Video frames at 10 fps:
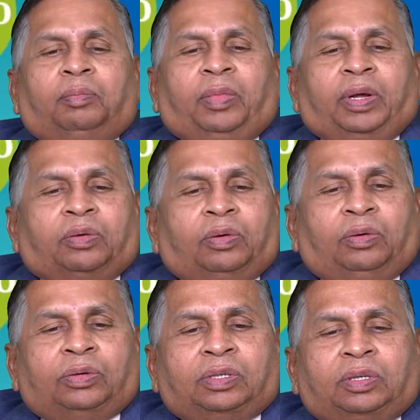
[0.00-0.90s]
Micro
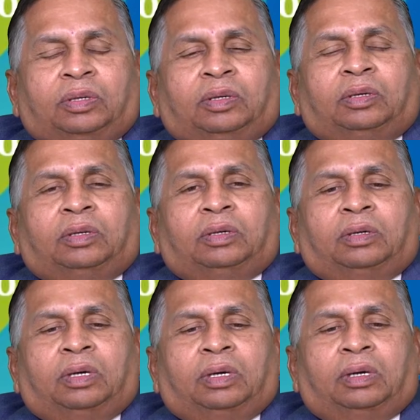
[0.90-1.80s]
loans
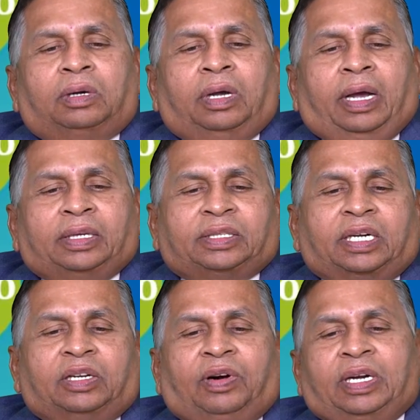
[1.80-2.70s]

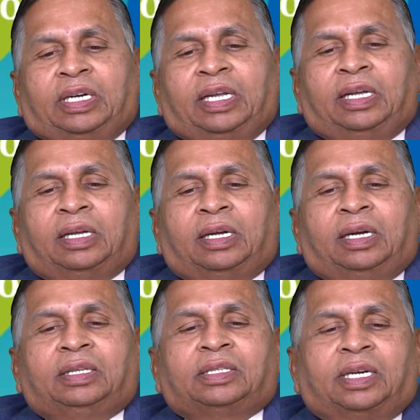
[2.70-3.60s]
asset quality
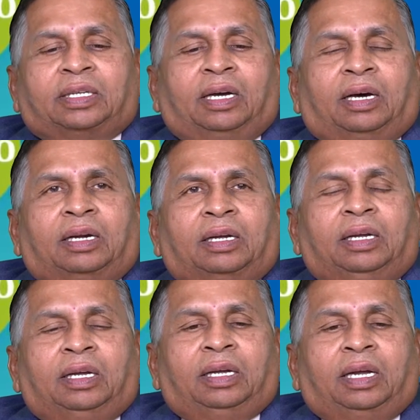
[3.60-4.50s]
in the sector
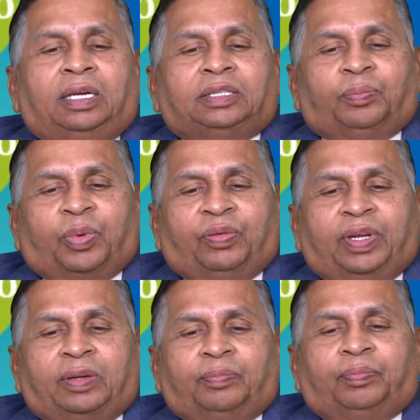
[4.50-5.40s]
is
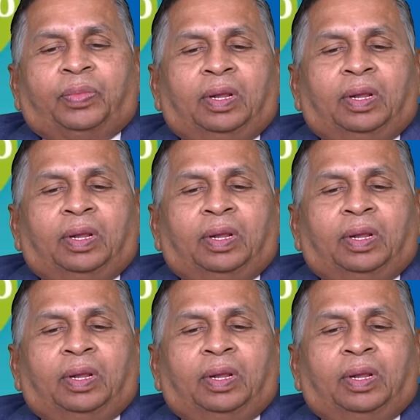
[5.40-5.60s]
improving.